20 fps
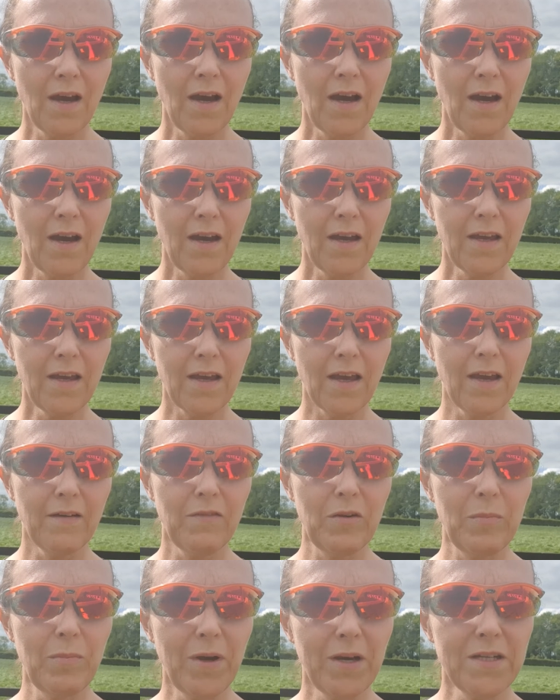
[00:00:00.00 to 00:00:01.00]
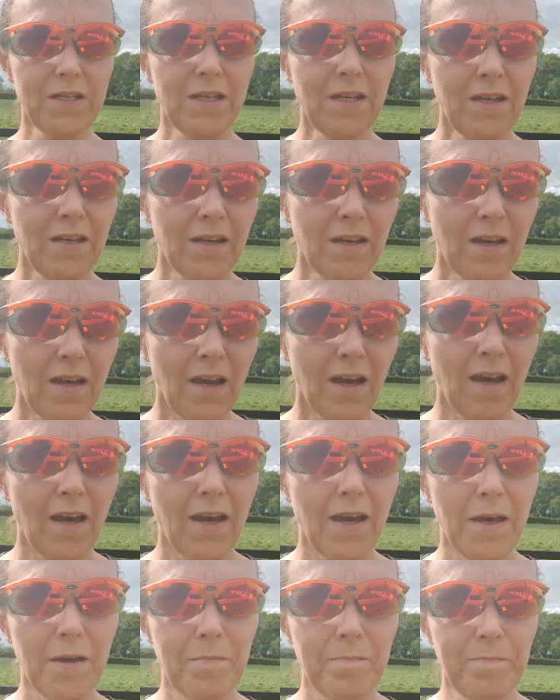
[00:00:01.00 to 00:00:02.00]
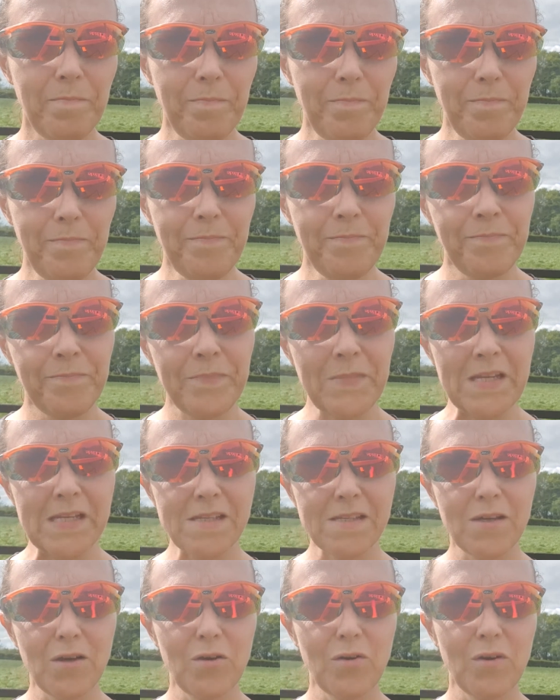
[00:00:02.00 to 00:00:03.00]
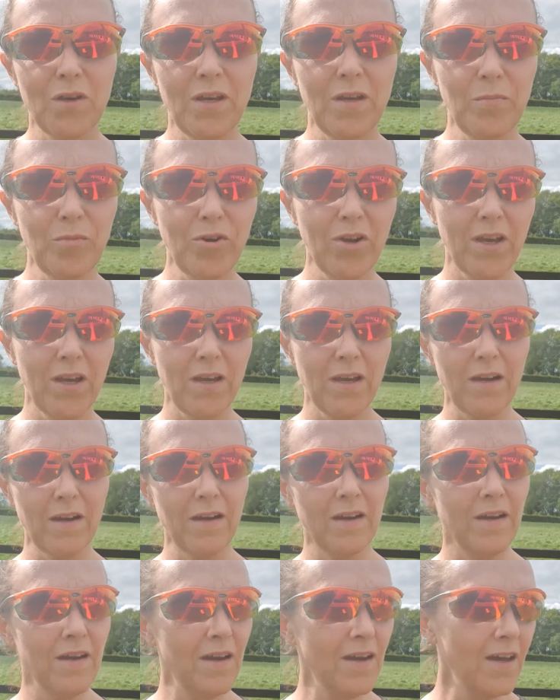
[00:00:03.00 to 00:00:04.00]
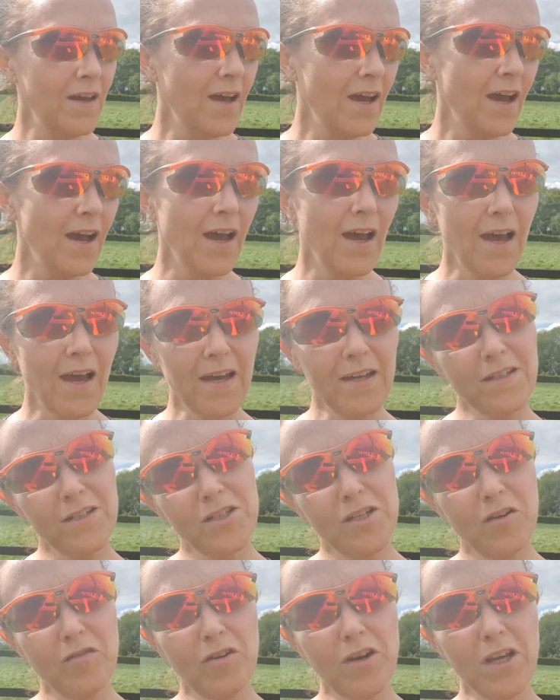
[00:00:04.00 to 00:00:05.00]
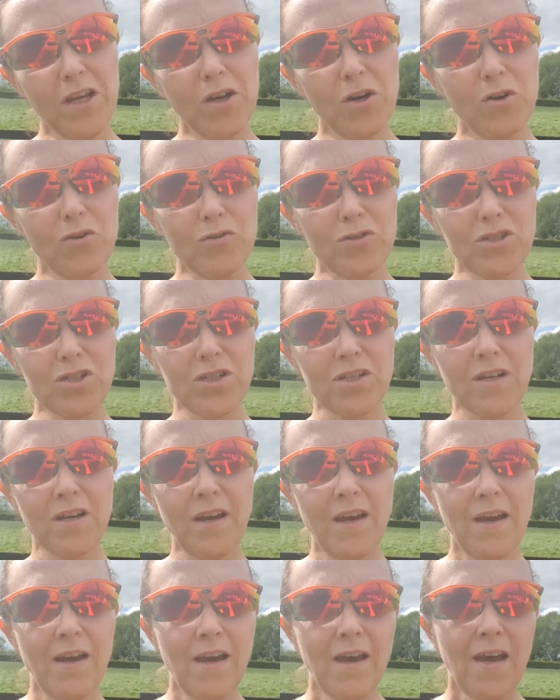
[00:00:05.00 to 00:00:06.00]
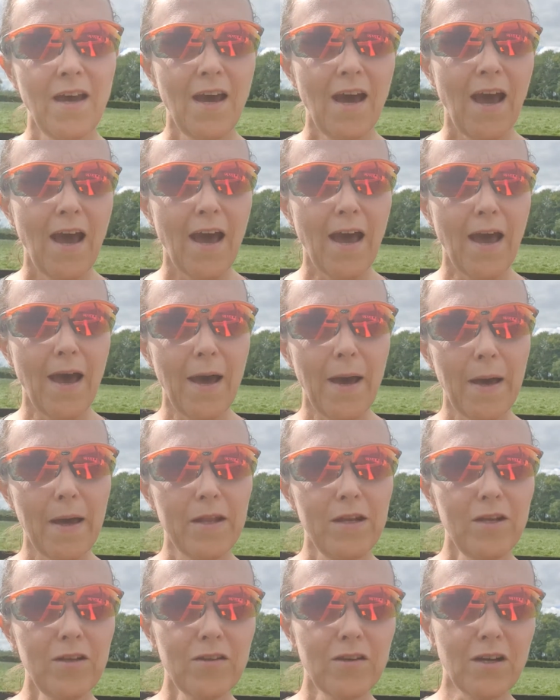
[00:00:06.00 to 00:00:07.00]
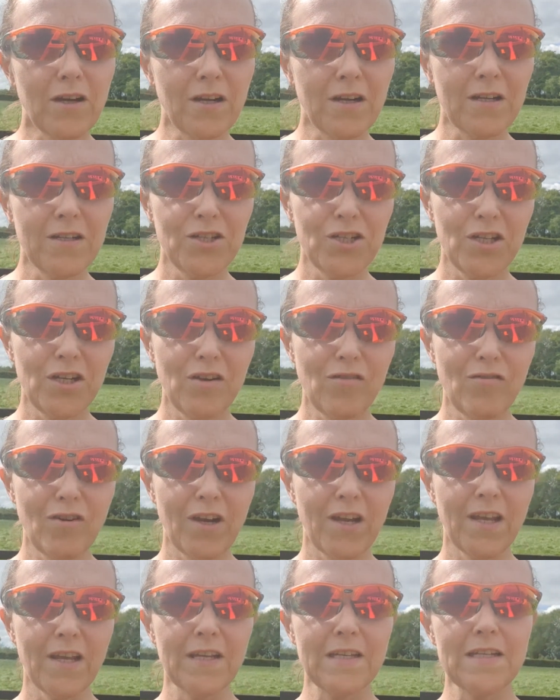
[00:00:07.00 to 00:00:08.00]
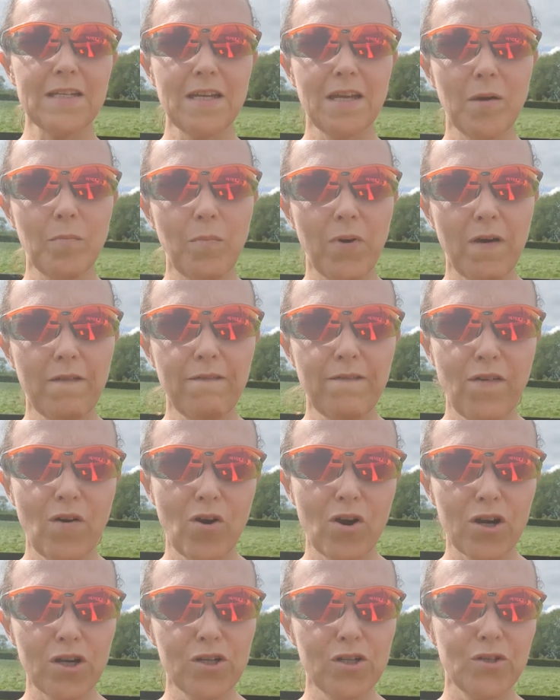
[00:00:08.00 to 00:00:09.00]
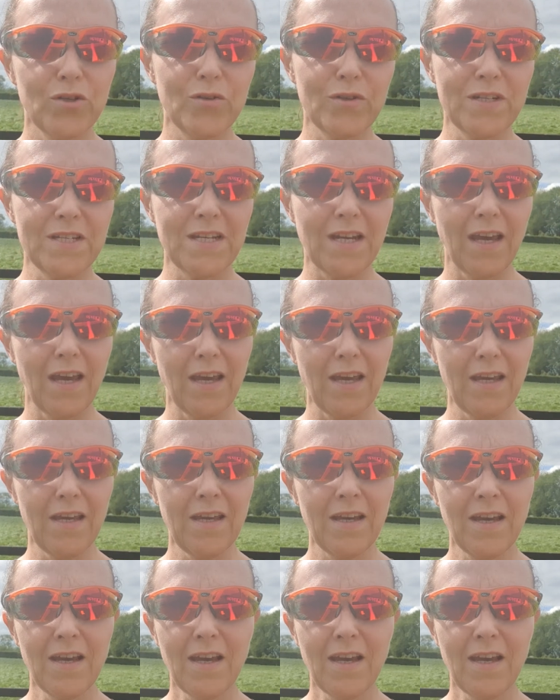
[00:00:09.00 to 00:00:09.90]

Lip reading: Hi everybody, so Emer here, chi running coach. Another chi running tip for today.